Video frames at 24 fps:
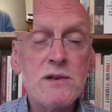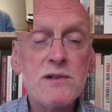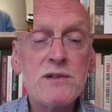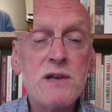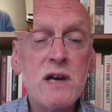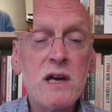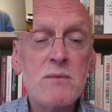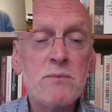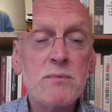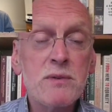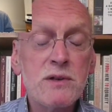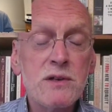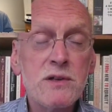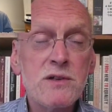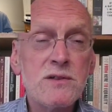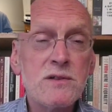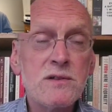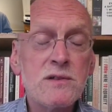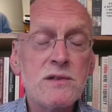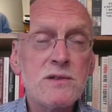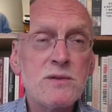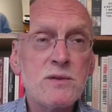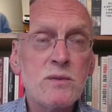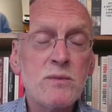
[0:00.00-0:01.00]
of the country signed
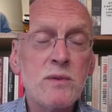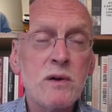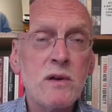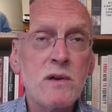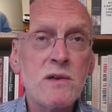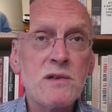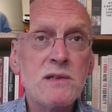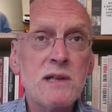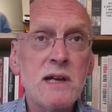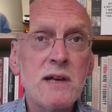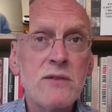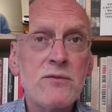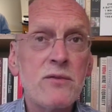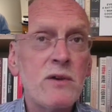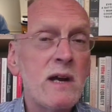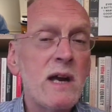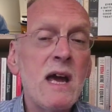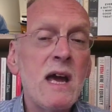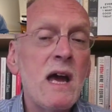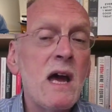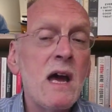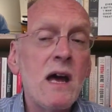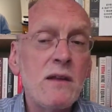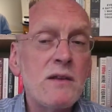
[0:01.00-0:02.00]
petitions to abolish
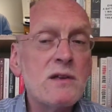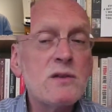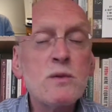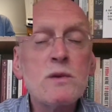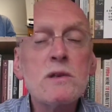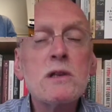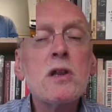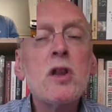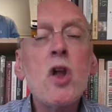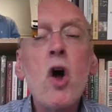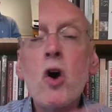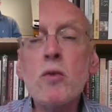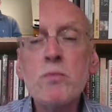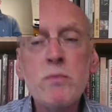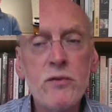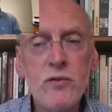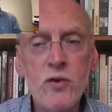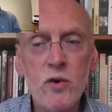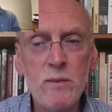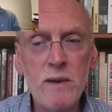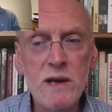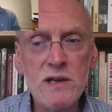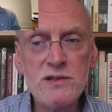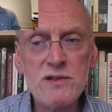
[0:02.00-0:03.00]
slavery. This was
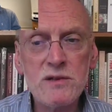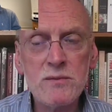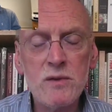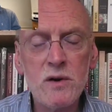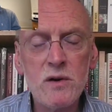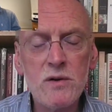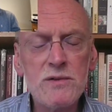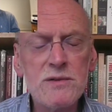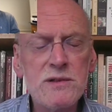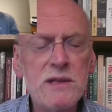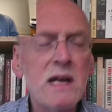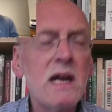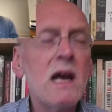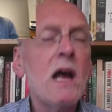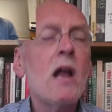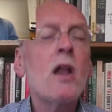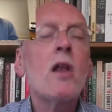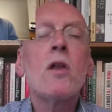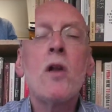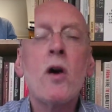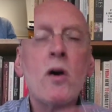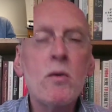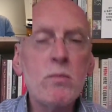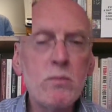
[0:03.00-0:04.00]
long before mass
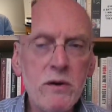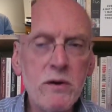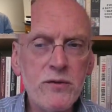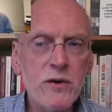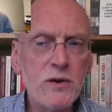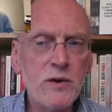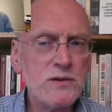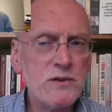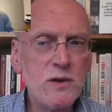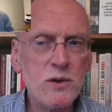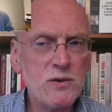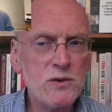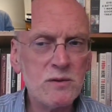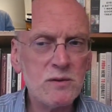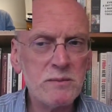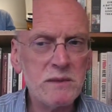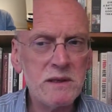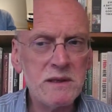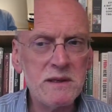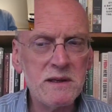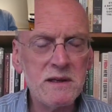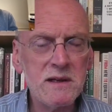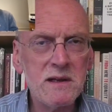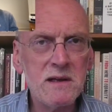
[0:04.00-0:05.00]
democracy, long before
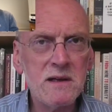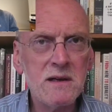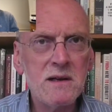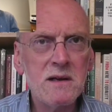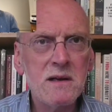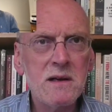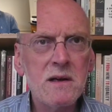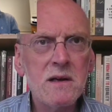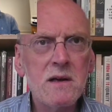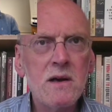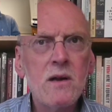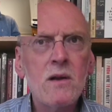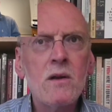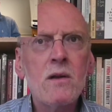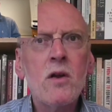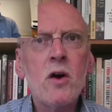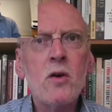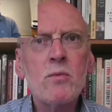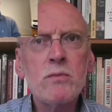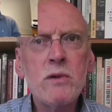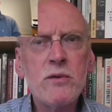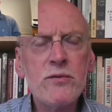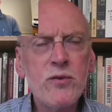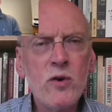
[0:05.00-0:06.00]
social media,
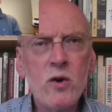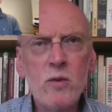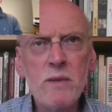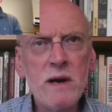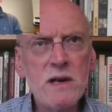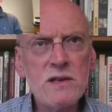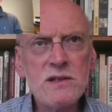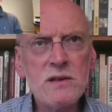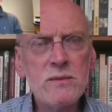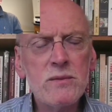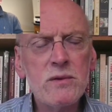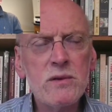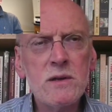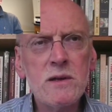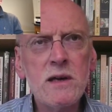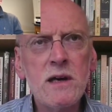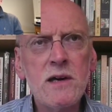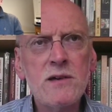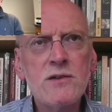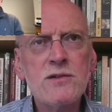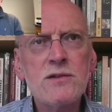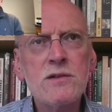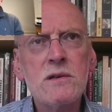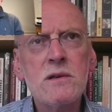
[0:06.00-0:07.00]
long before mass
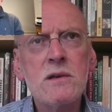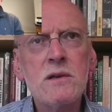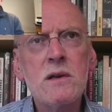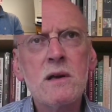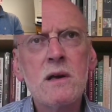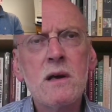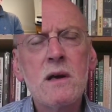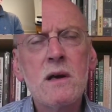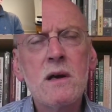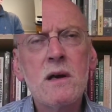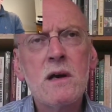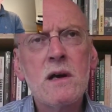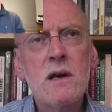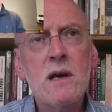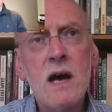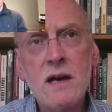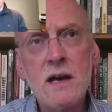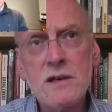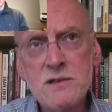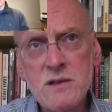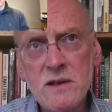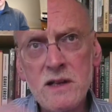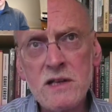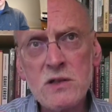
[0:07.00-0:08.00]
communication.
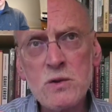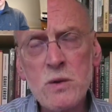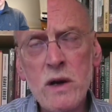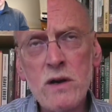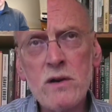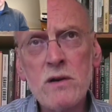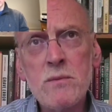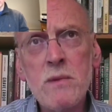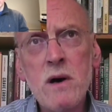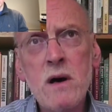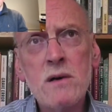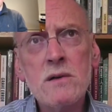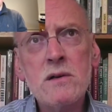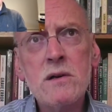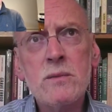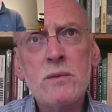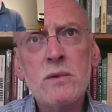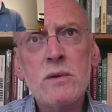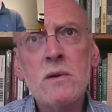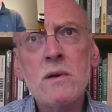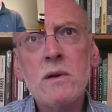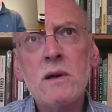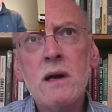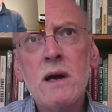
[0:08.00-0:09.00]
So that's quite
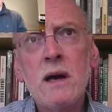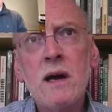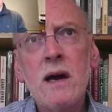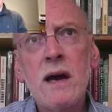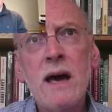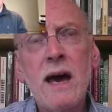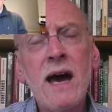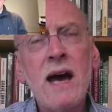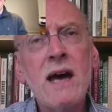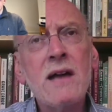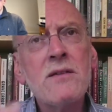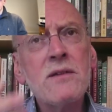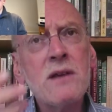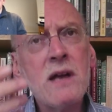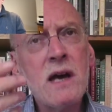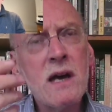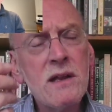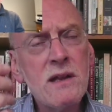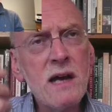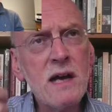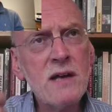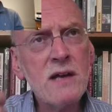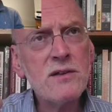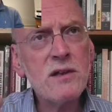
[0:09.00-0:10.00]
remarkable.
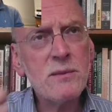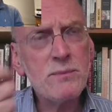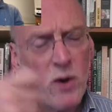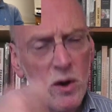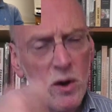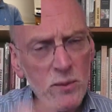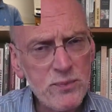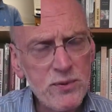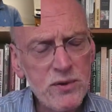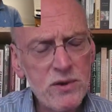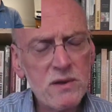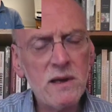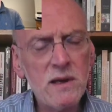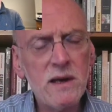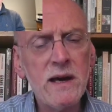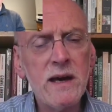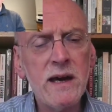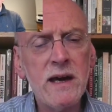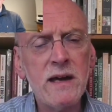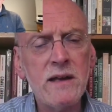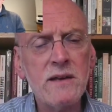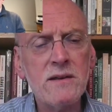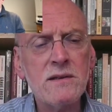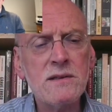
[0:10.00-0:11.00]
And at the
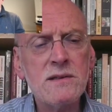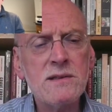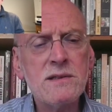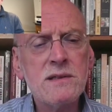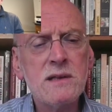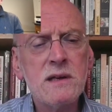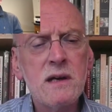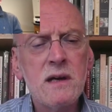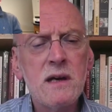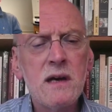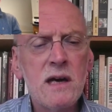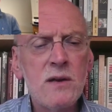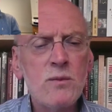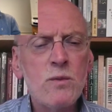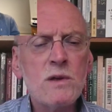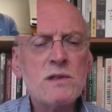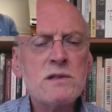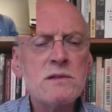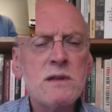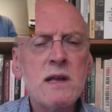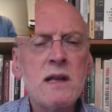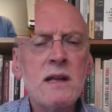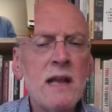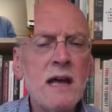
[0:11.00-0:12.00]
popular end,
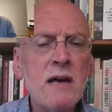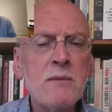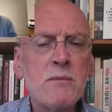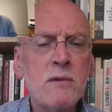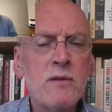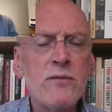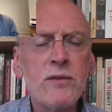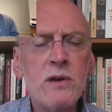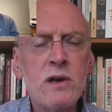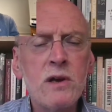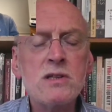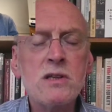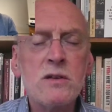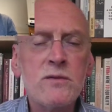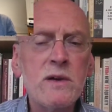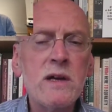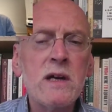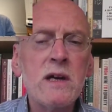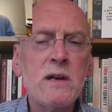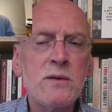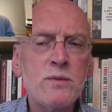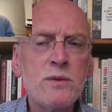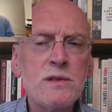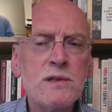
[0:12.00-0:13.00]
it wasn't Enlightenment
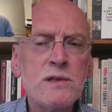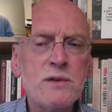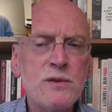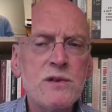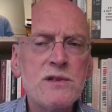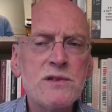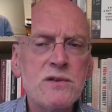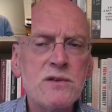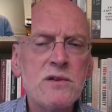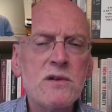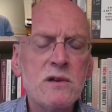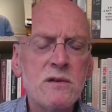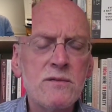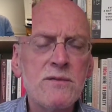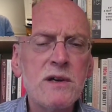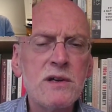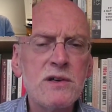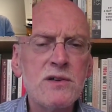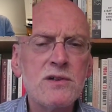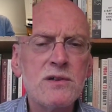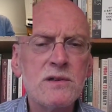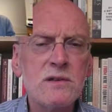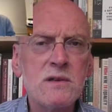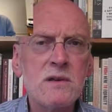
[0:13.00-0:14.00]
philosophy, it was
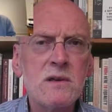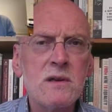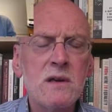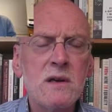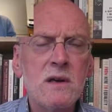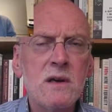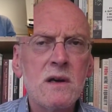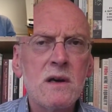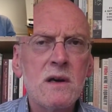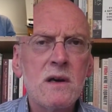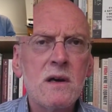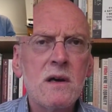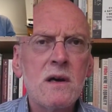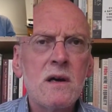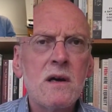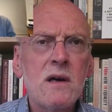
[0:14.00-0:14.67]
Christian conviction,